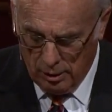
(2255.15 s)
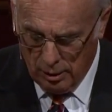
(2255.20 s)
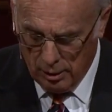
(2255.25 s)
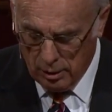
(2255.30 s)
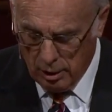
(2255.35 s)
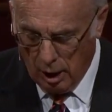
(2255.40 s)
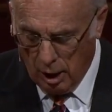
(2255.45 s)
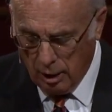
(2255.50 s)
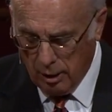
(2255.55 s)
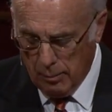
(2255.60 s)

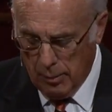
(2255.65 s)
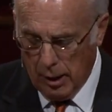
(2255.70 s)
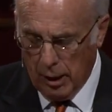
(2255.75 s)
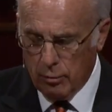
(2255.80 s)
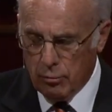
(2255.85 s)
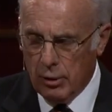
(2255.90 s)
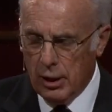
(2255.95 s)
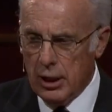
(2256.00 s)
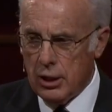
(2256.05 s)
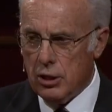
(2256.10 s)
that talk
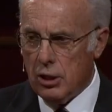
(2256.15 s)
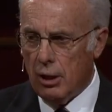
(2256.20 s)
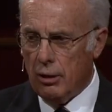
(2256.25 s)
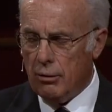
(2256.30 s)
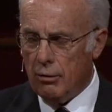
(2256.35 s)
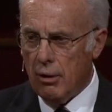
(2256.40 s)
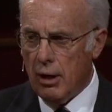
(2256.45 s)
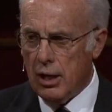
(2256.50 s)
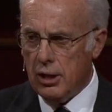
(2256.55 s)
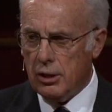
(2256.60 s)
about
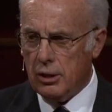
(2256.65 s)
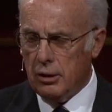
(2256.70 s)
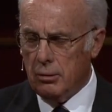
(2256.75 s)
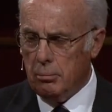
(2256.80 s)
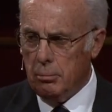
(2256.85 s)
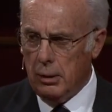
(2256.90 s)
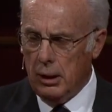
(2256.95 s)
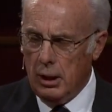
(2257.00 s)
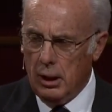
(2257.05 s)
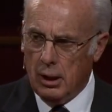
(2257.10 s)

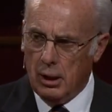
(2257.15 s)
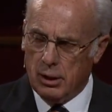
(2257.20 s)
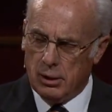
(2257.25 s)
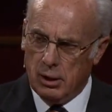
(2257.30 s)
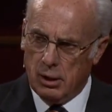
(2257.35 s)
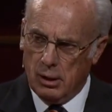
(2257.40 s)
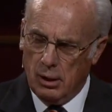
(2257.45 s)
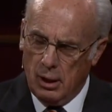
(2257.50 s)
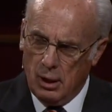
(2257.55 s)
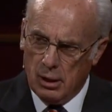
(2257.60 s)
regeneration being a
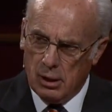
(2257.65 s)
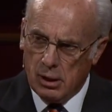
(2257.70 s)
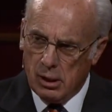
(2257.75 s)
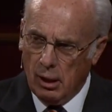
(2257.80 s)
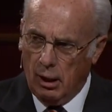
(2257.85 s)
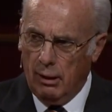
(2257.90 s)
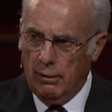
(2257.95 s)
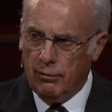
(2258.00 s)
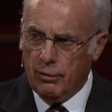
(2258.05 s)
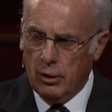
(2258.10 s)

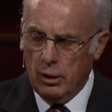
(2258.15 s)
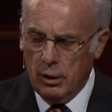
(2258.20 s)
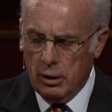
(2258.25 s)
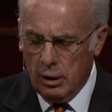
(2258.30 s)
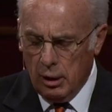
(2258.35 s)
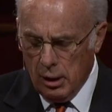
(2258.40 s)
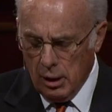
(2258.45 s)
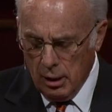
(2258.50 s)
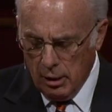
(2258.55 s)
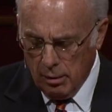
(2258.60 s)

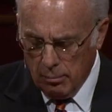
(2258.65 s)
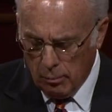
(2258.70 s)
sovereign,